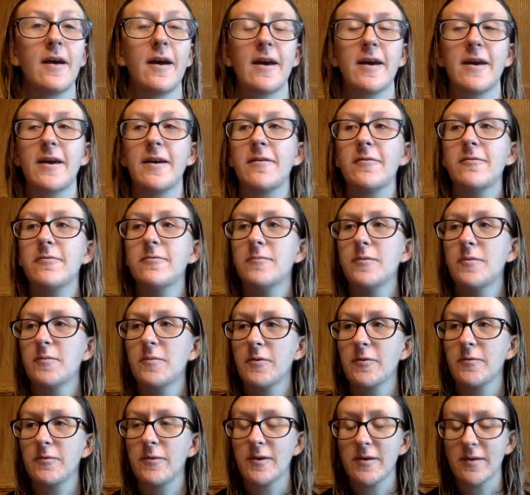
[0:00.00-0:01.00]
I can't
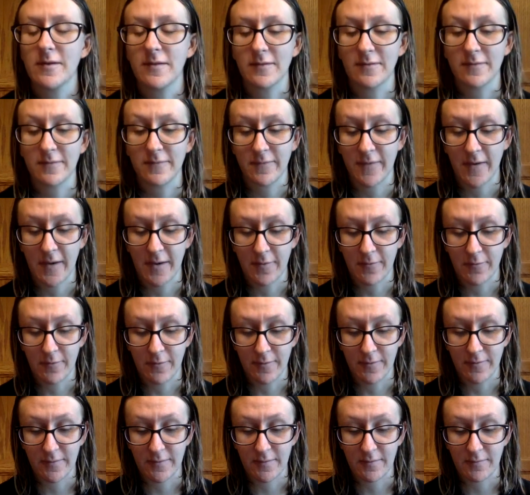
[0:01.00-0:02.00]
remember what his fate
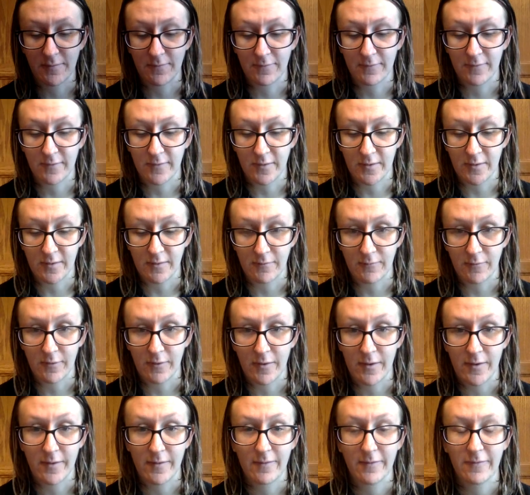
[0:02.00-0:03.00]
was in Infinity
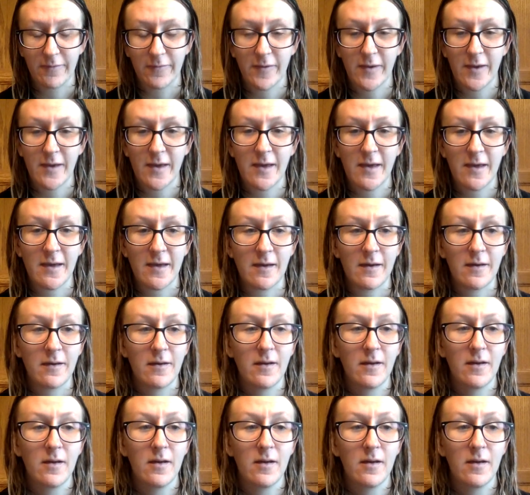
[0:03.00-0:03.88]
War, if he